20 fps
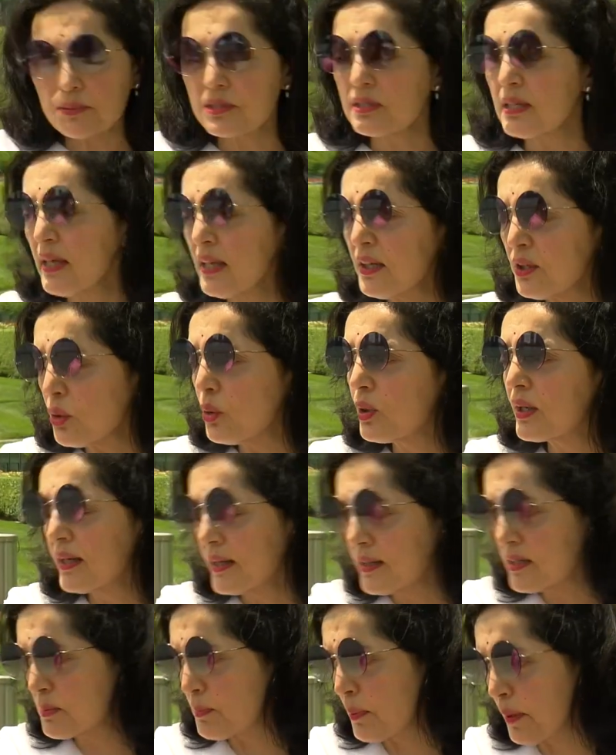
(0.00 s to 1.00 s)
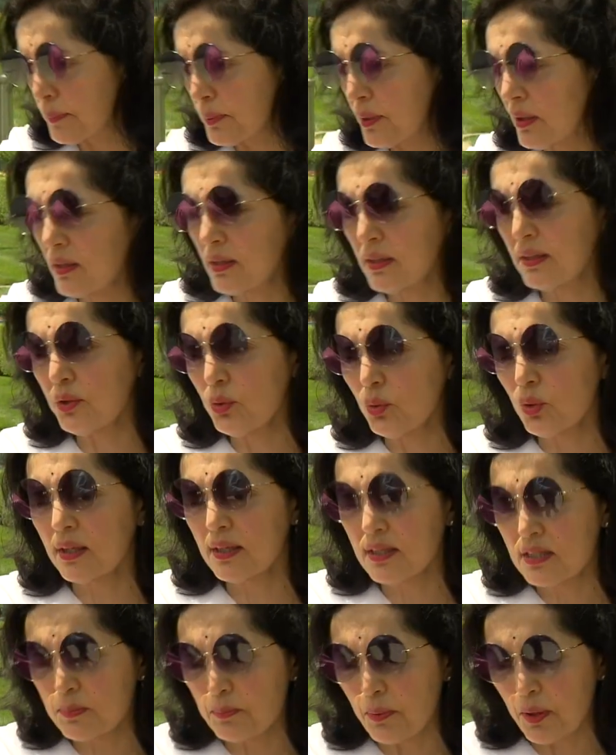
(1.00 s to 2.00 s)
saying yoga is popular, yoga
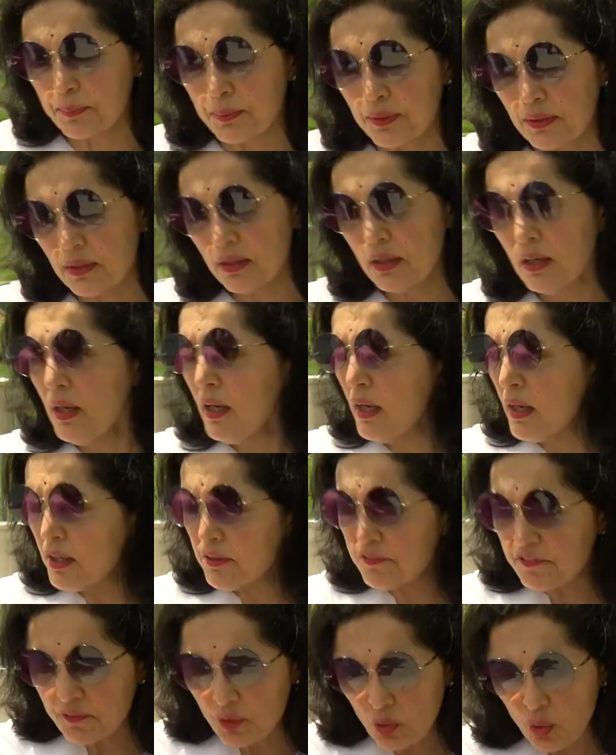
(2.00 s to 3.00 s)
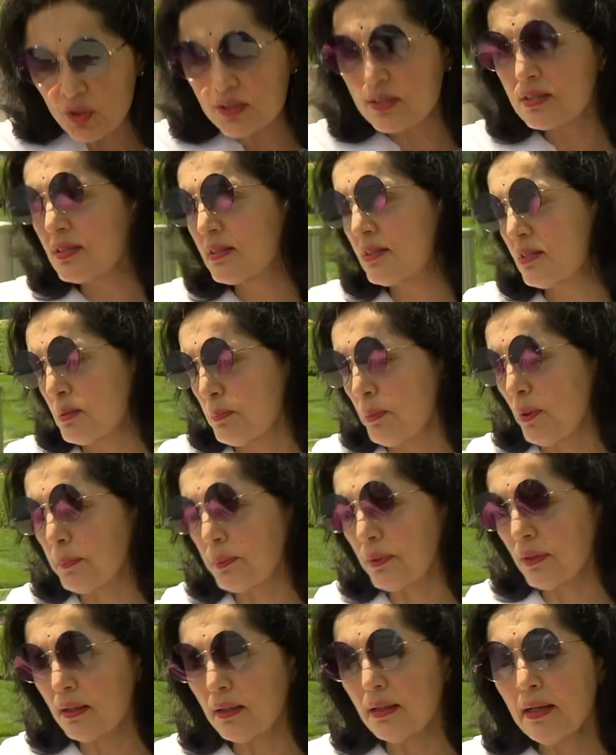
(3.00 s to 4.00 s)
is popular. Of course it is
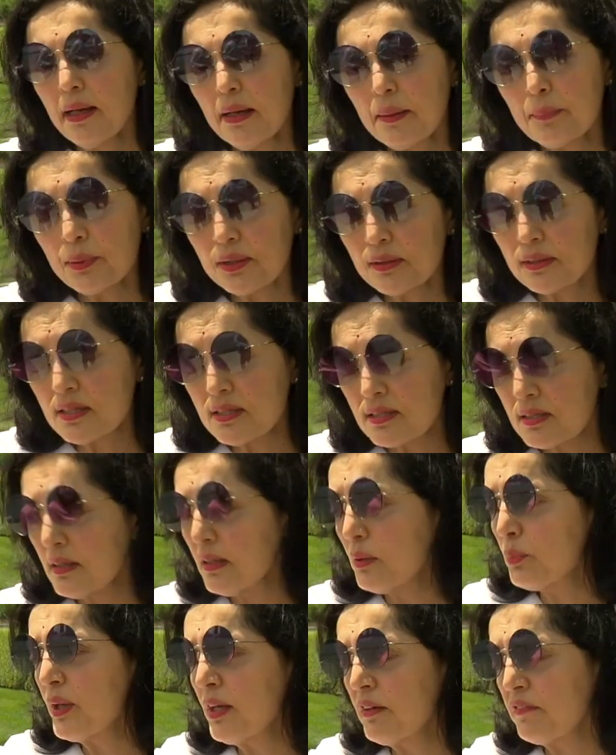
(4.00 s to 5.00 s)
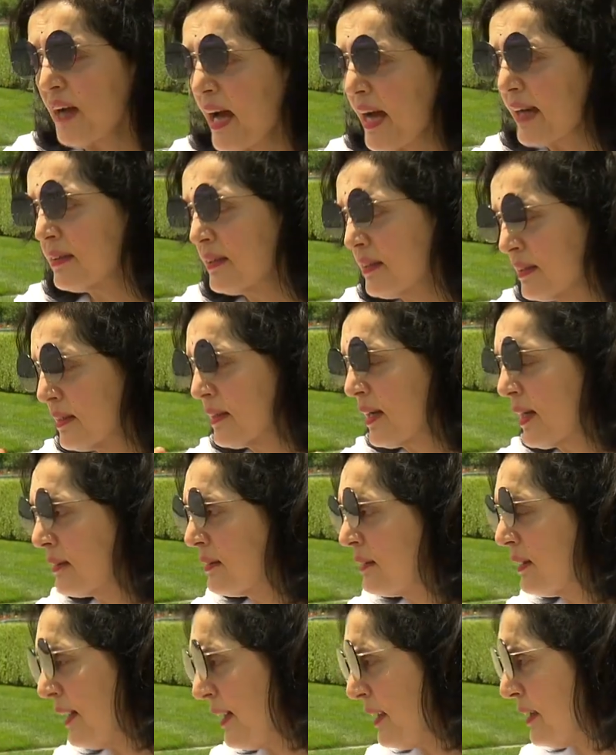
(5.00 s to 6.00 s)
popular, but this year we have added
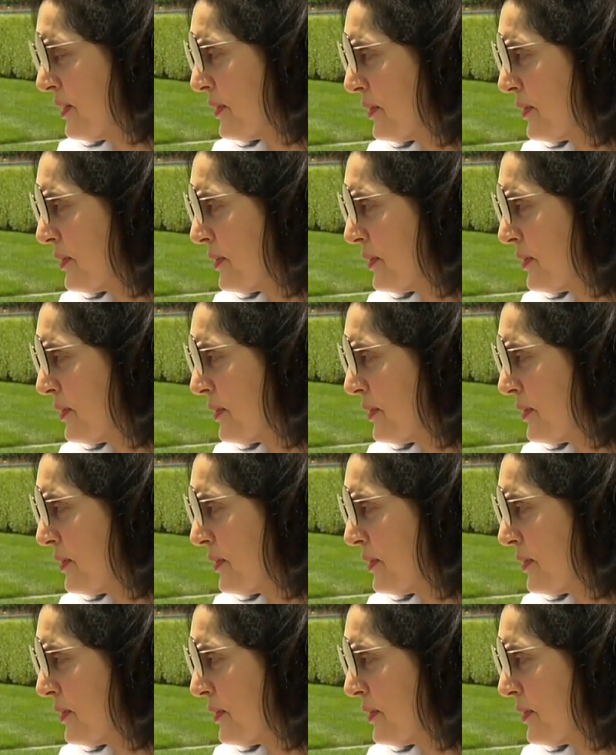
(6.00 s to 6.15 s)
another layer.